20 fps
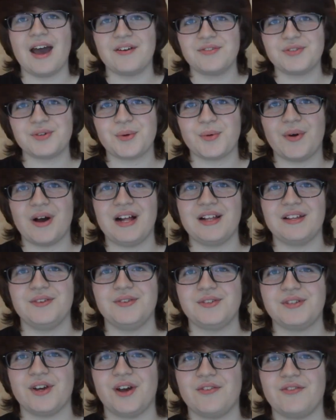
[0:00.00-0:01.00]
After a while, you
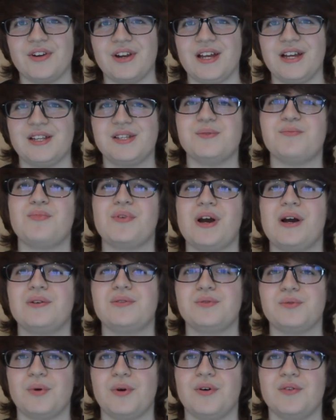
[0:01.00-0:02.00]
start running into
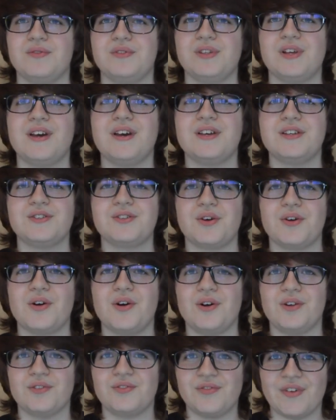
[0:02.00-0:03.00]
brown dwarfs,
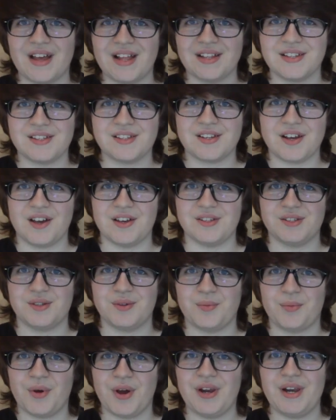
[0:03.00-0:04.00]
so-called failed stars
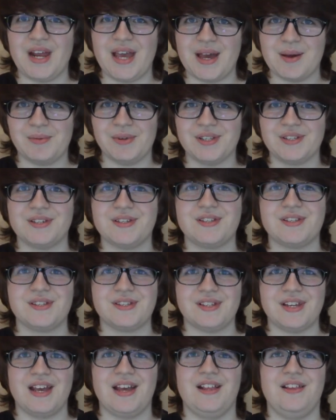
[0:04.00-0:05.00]
that weren't able to
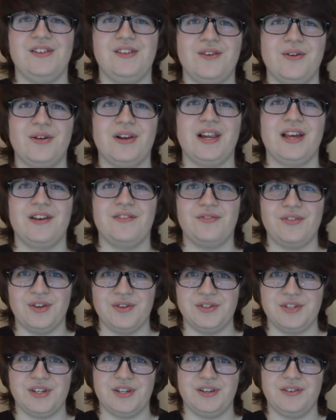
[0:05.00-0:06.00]
sustain nuclear
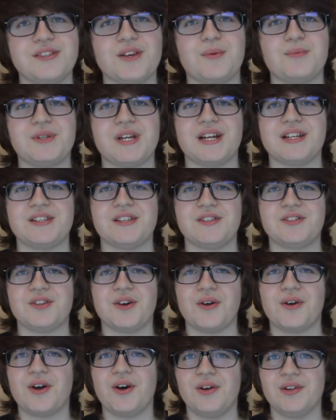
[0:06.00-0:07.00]
fusion. These objects are
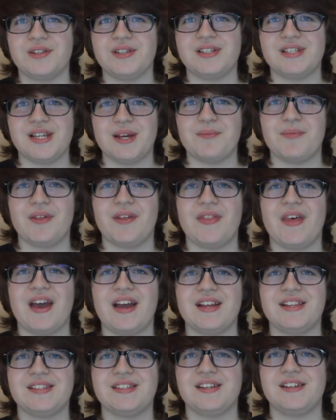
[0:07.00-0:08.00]
so cold and dim that they're
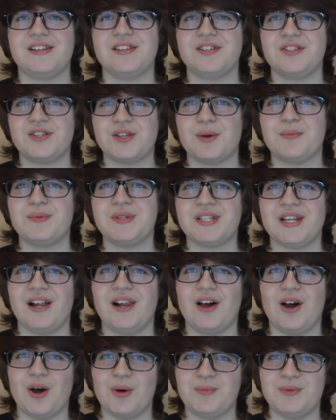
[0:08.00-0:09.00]
considered
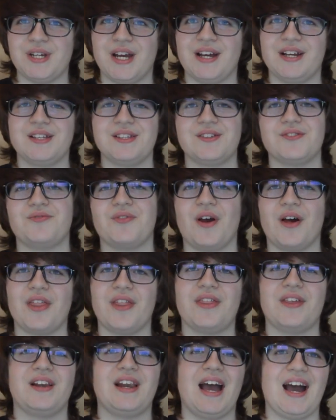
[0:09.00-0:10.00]
substellar objects,
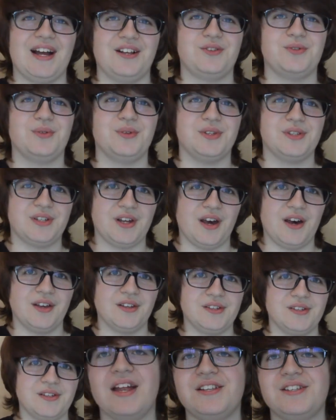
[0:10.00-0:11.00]
rather than actual
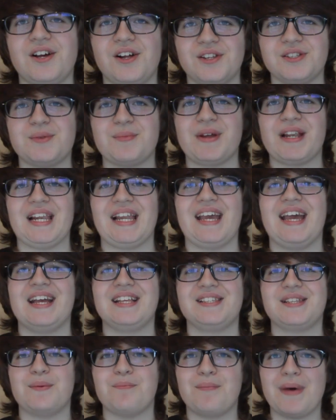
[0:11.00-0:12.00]
stars. And ultimately,
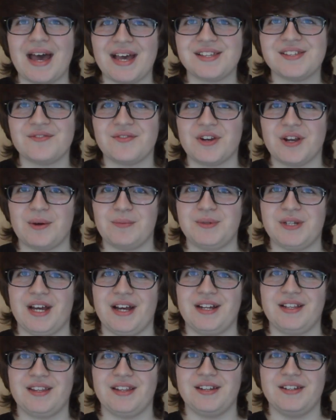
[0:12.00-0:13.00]
it's the mass of an
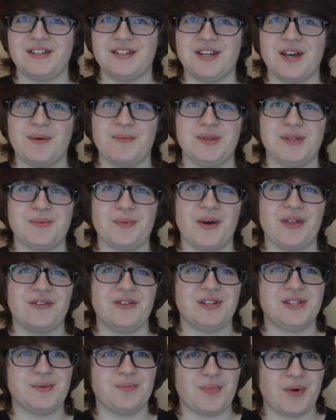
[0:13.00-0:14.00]
object that determines
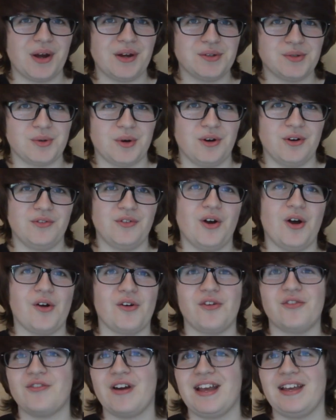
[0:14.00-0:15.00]
whether it's a brown dwarf
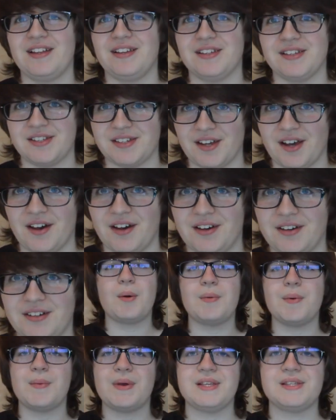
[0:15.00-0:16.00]
or a regular star. The
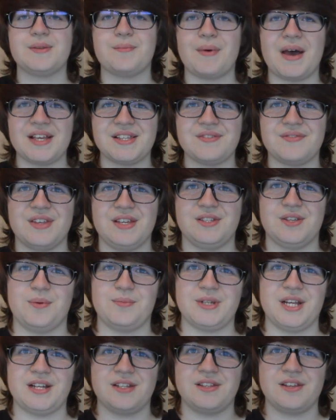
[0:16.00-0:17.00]
problem is, the mass of these
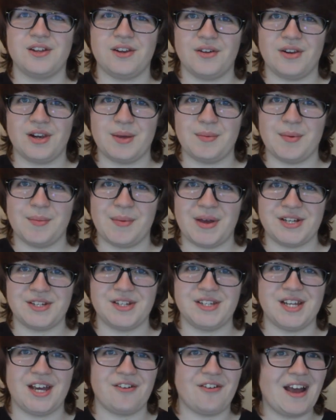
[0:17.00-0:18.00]
objects can only be
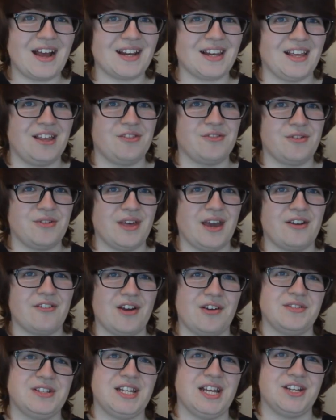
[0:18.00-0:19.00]
measured directly through their
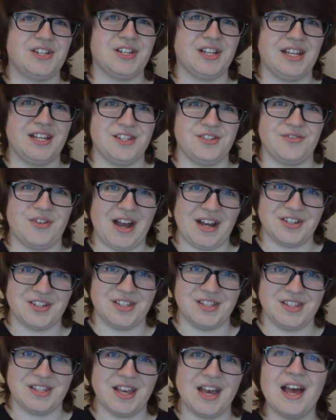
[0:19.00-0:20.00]
gravitational
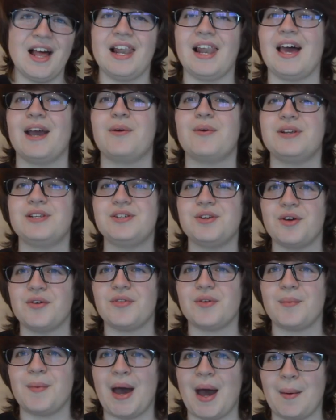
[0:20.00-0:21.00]
interactions, like when two
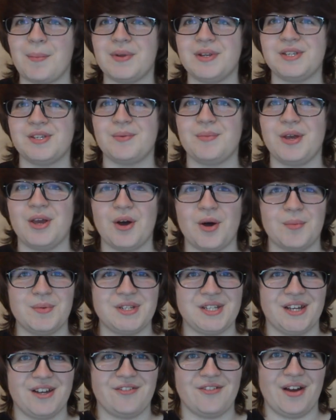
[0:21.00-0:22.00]
of them happen to be
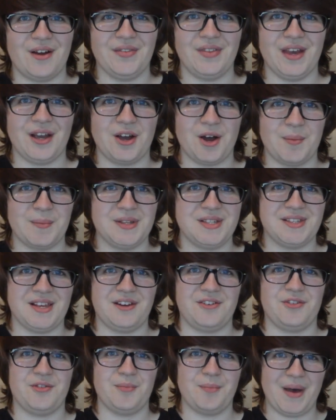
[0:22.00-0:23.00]
orbiting around their common
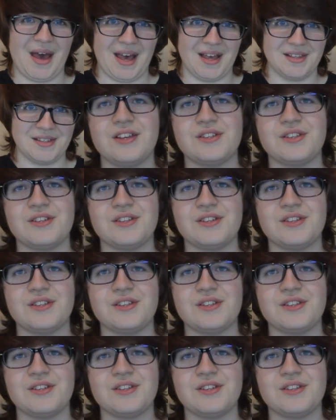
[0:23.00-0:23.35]
centre of mass.